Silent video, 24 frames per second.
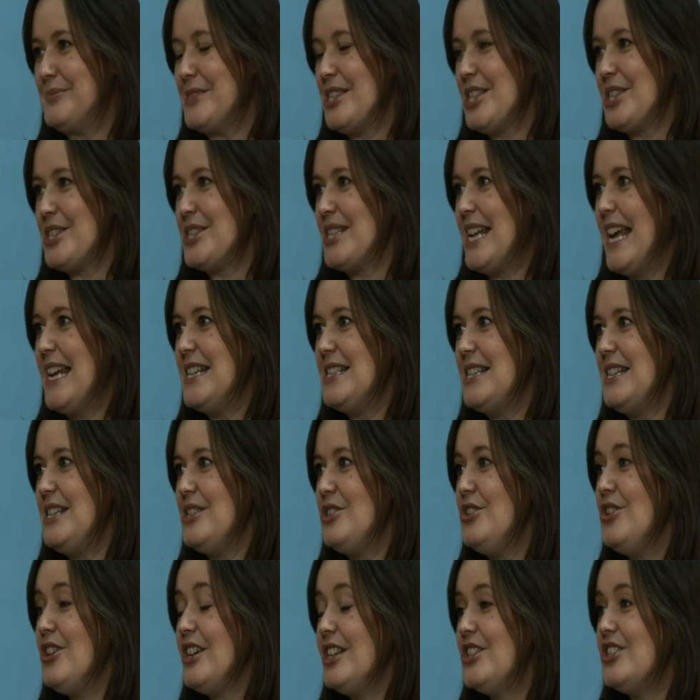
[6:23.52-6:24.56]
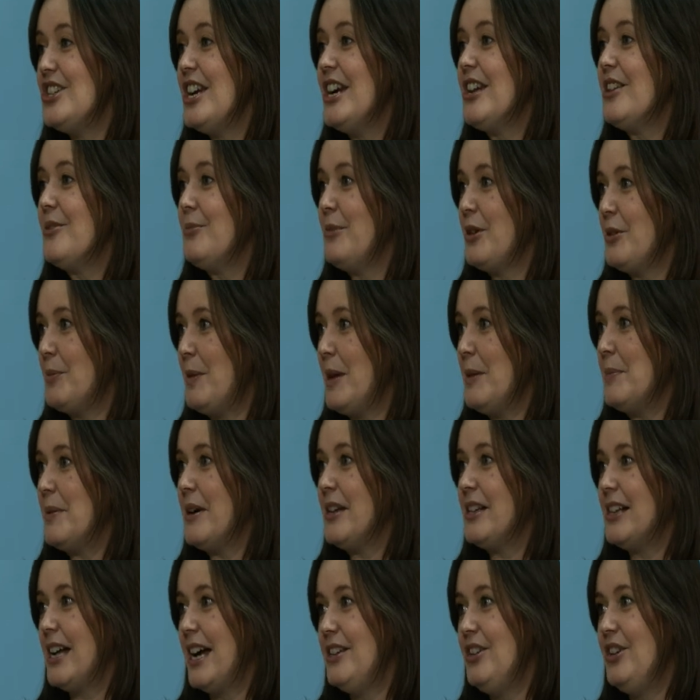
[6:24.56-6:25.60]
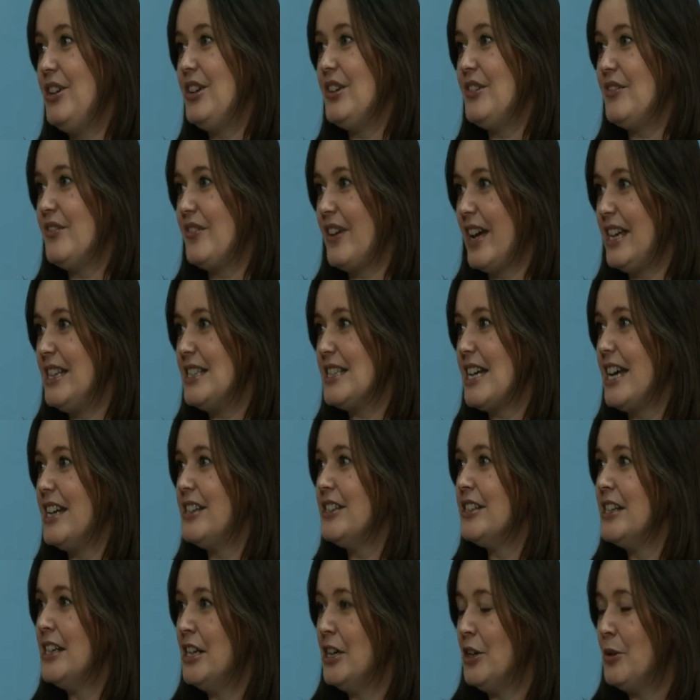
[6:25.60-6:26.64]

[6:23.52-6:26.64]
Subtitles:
successes, you can share them with people and you can find out